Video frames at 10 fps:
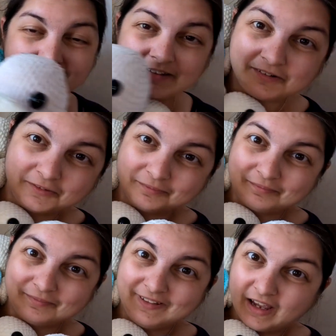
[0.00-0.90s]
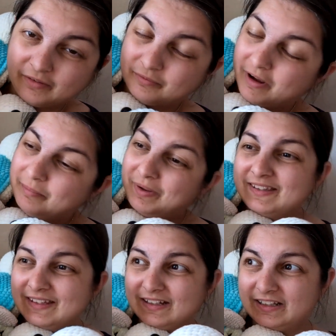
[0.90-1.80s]
So yeah,
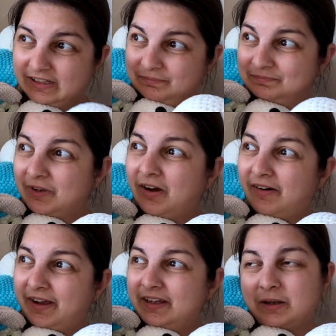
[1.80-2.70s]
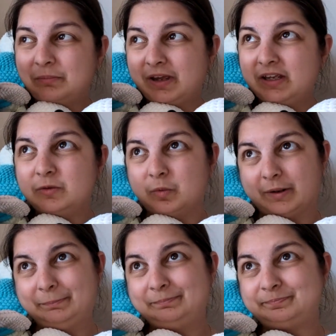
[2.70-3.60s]
basically I can make
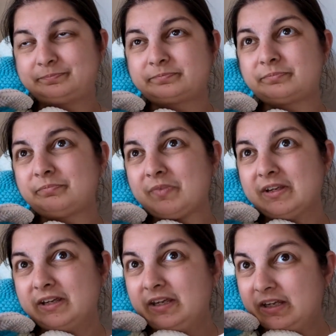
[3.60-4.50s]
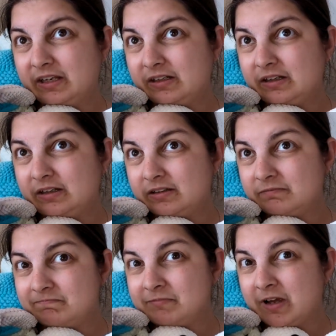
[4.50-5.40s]
one in
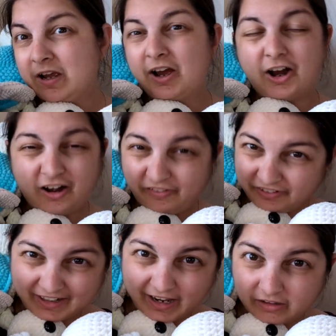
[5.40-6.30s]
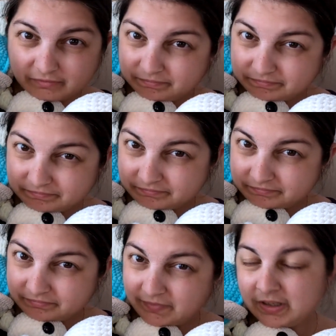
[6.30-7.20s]
1/2 a day.
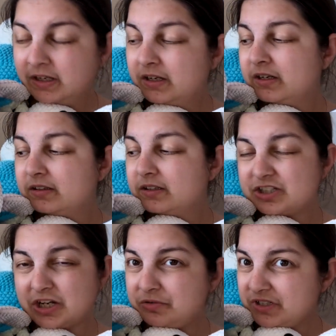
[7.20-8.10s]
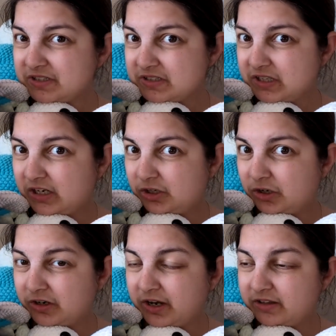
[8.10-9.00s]
The shell doesn't take
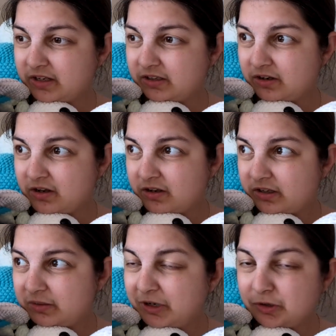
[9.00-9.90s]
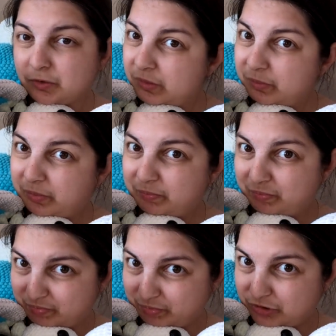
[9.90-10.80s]
long, and then you make all the
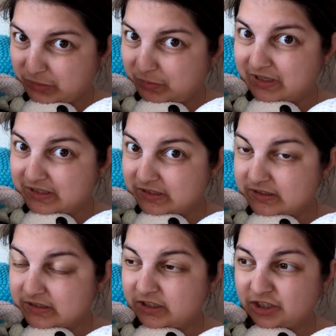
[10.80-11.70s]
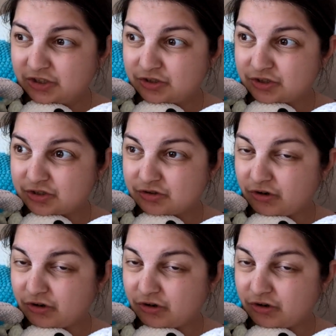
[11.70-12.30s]
body pieces and then you just